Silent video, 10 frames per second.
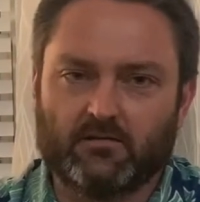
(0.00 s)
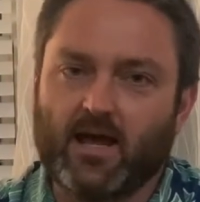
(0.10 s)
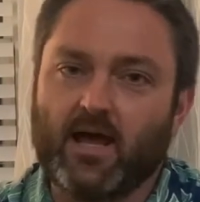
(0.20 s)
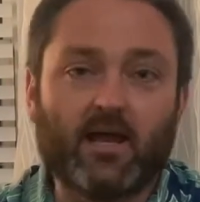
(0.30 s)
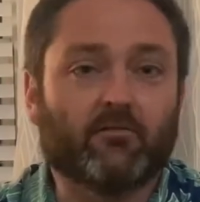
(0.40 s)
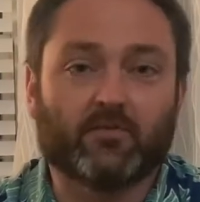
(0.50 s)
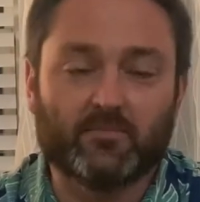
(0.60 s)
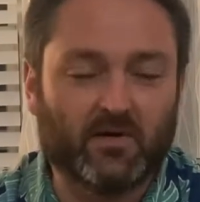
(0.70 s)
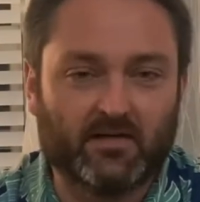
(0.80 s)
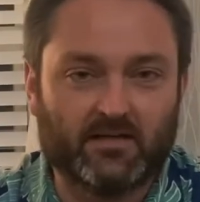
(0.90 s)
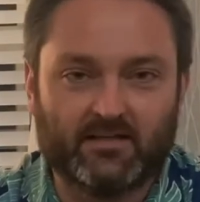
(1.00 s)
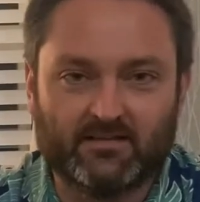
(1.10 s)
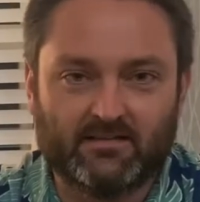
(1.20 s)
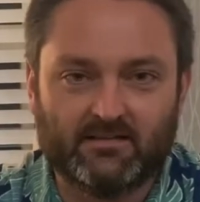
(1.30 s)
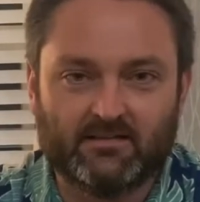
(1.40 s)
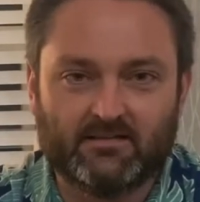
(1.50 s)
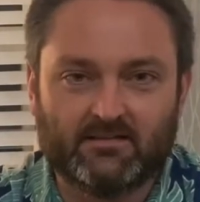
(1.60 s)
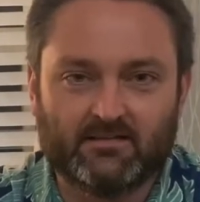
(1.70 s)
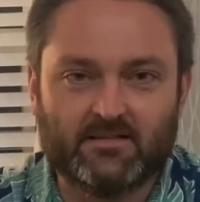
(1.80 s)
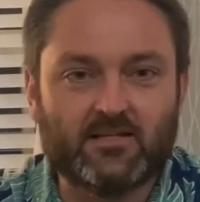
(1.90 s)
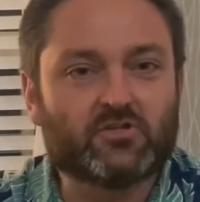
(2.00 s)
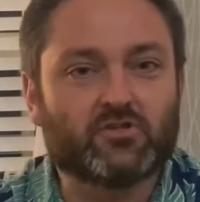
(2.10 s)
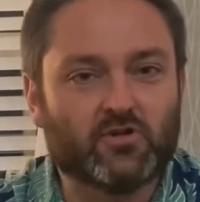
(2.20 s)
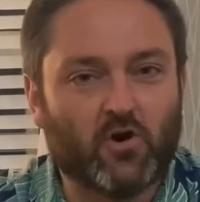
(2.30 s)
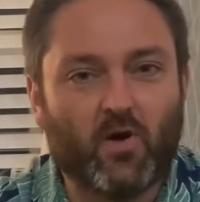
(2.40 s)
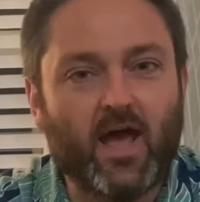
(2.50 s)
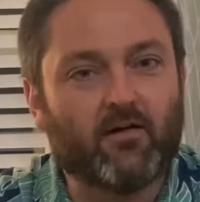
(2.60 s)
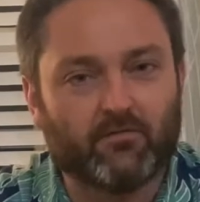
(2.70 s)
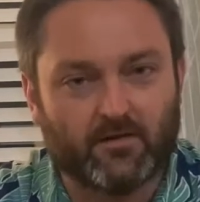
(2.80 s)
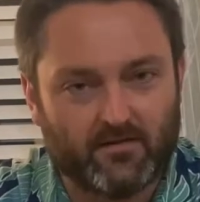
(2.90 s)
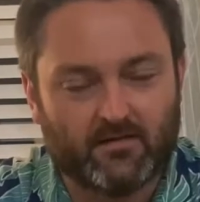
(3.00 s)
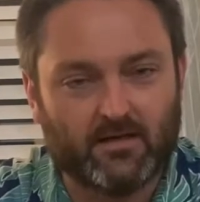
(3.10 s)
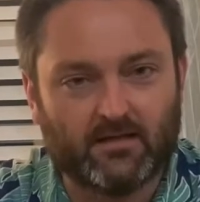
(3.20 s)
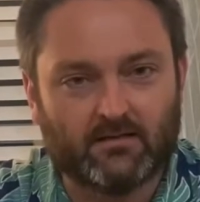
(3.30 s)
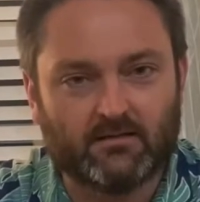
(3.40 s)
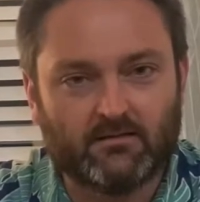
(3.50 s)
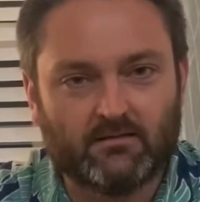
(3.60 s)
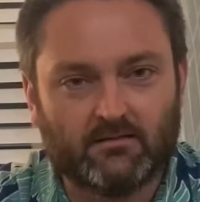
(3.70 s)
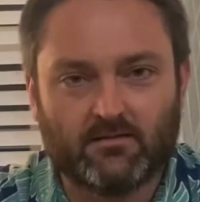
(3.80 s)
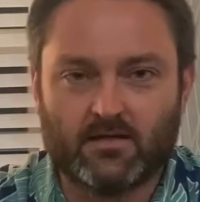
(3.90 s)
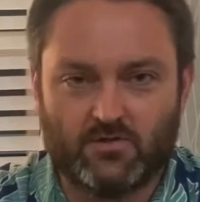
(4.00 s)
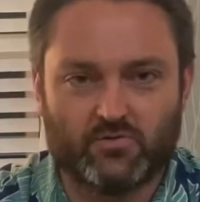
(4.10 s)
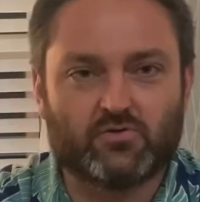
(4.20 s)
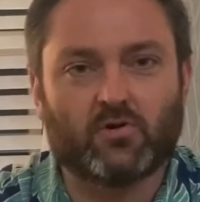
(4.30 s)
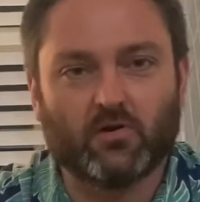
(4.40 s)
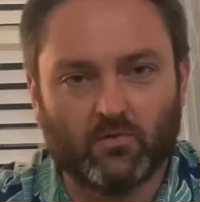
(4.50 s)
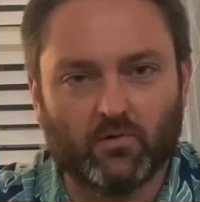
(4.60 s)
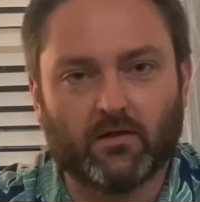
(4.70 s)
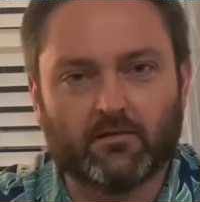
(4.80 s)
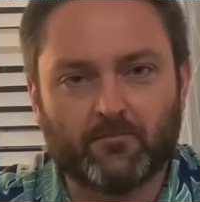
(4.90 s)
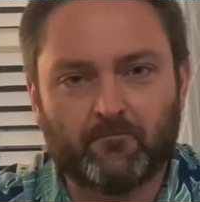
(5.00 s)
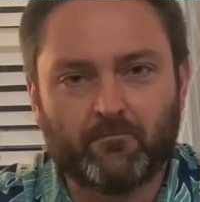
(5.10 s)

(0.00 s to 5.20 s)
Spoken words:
Not everybody needs to know everything that you struggle with.